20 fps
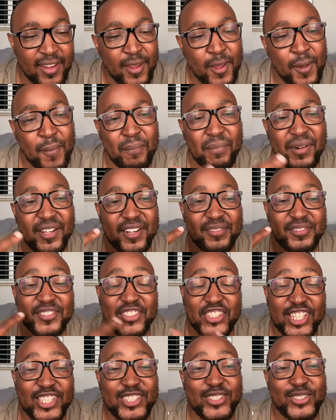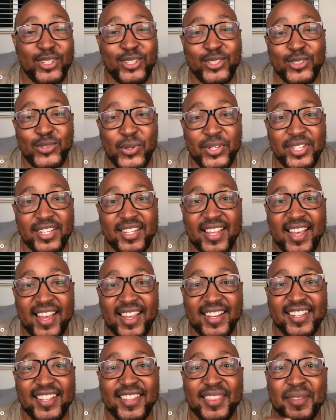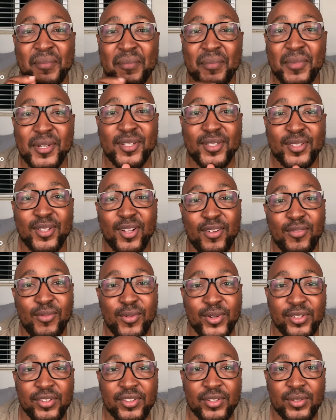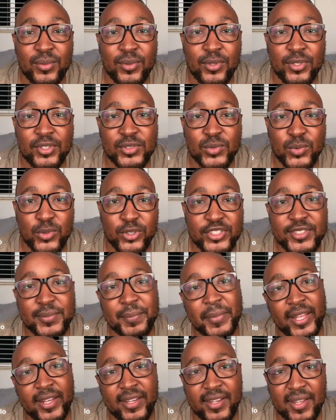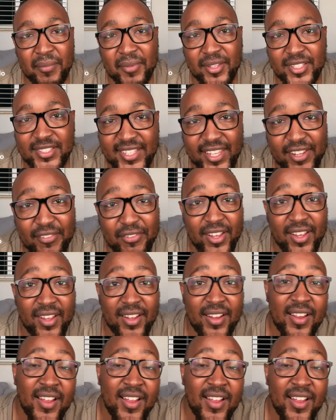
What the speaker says: but I've just turned 29 in the middle of one of the world's worst pandemics ever.